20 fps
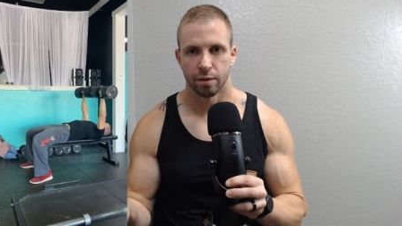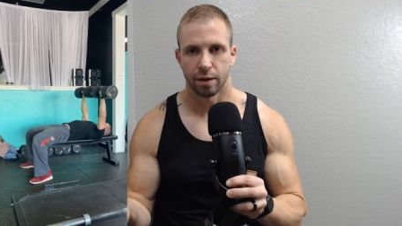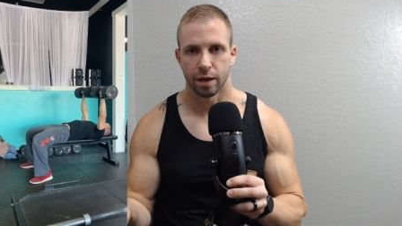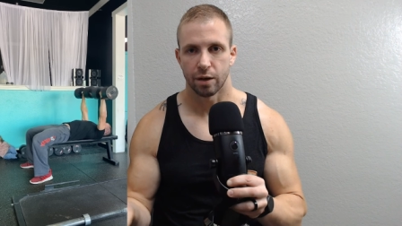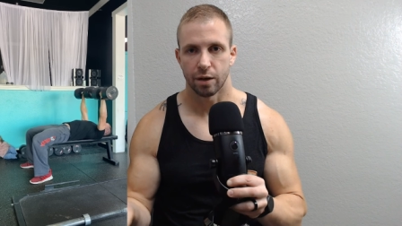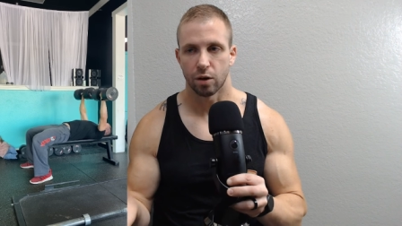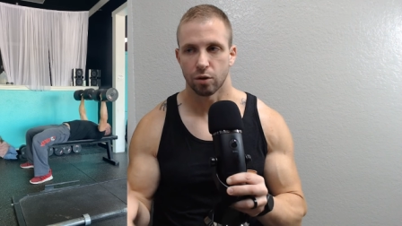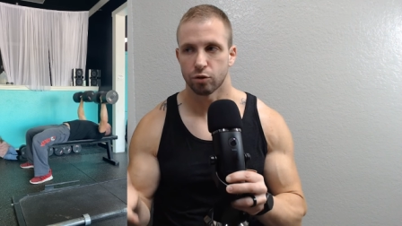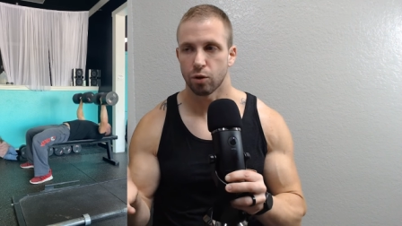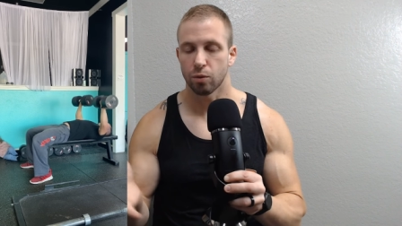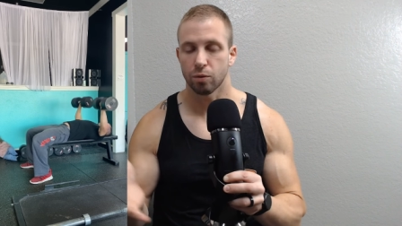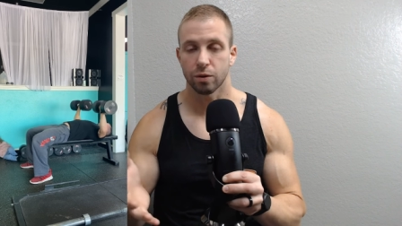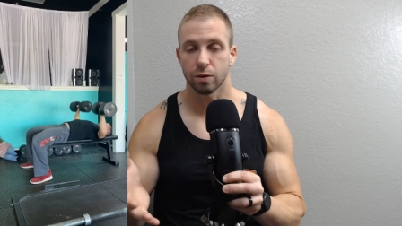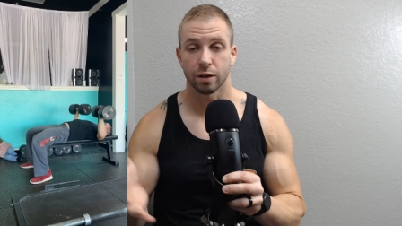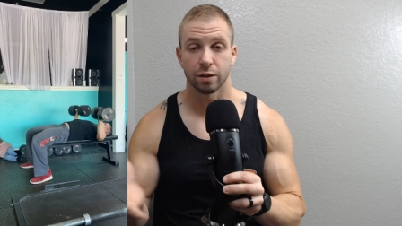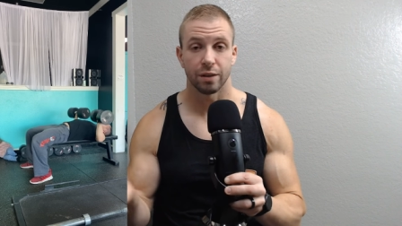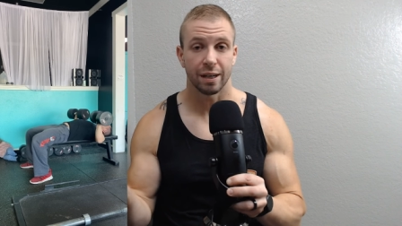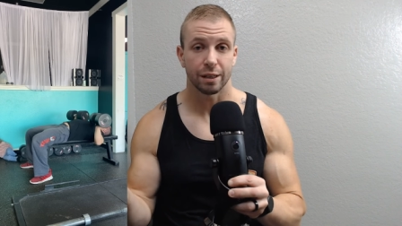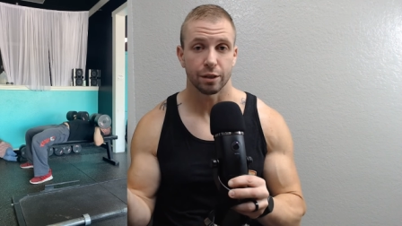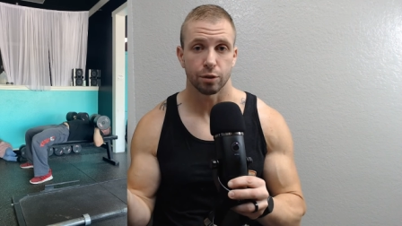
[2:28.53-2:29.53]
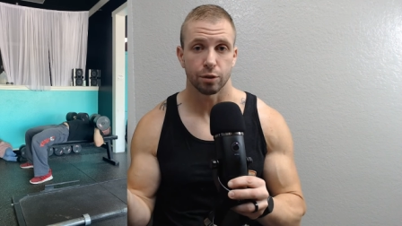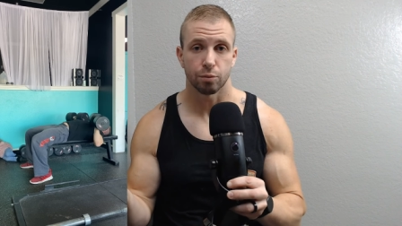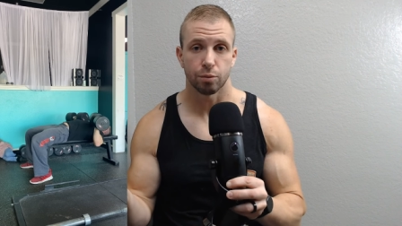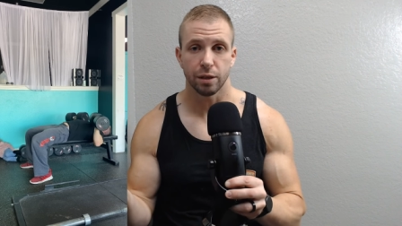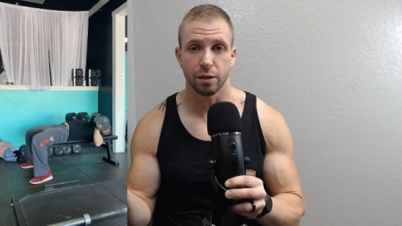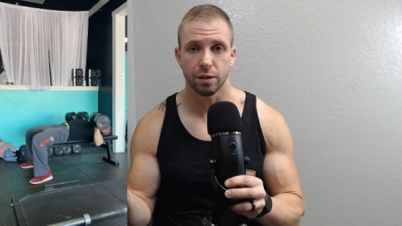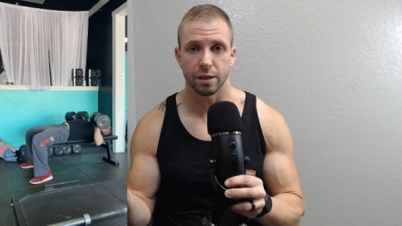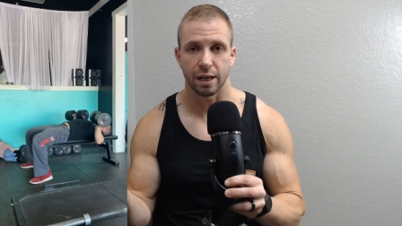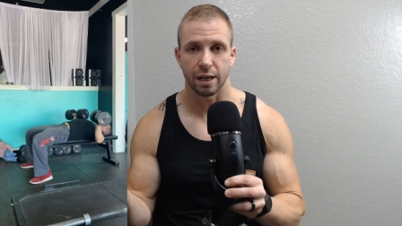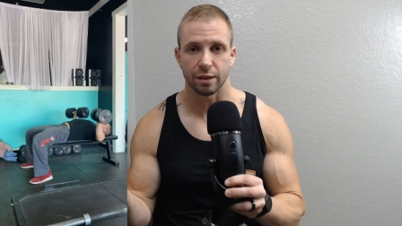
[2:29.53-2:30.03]
And don't neglect the
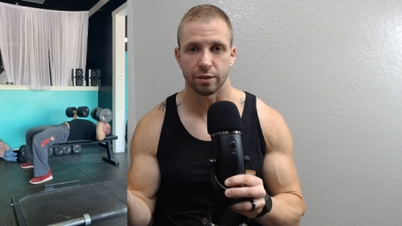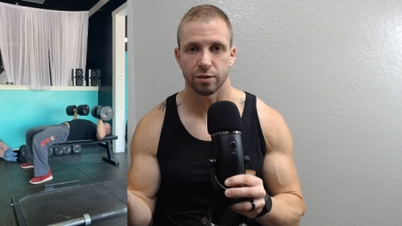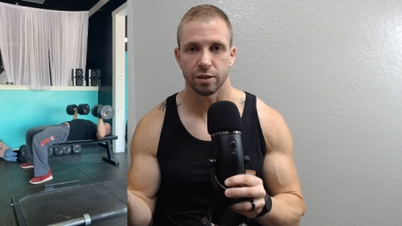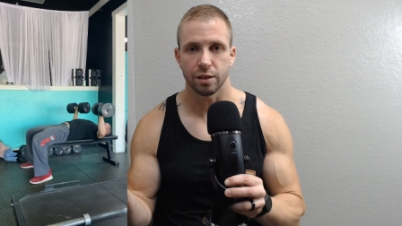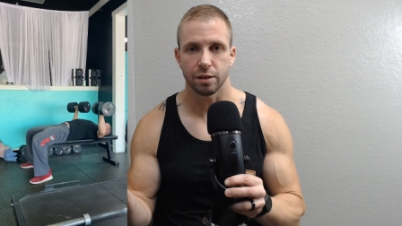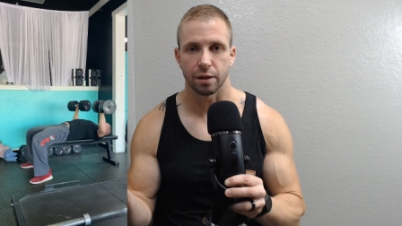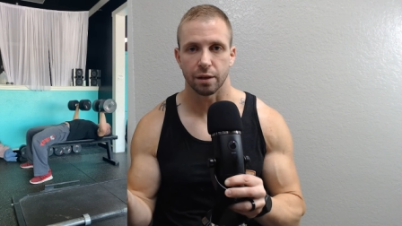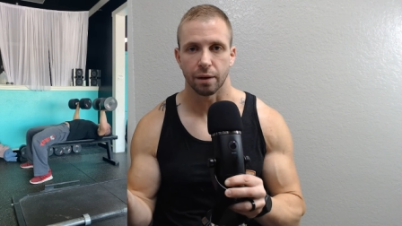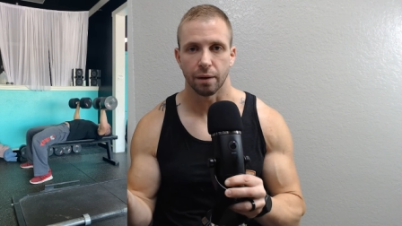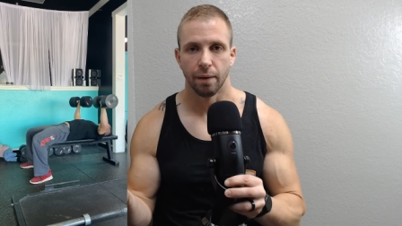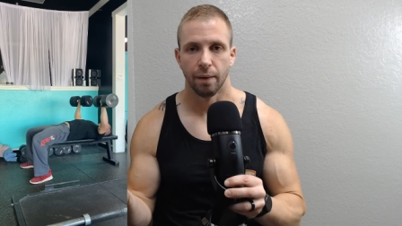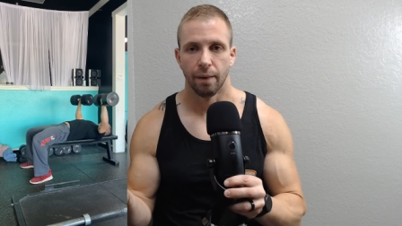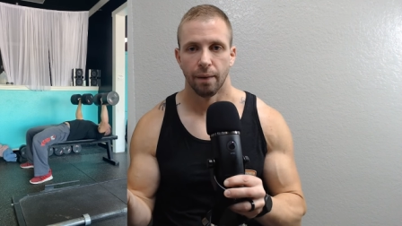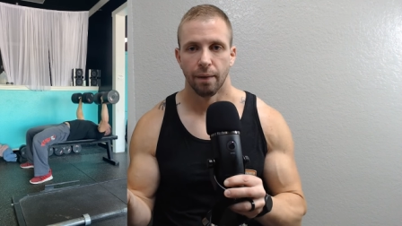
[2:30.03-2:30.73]
rear delts either.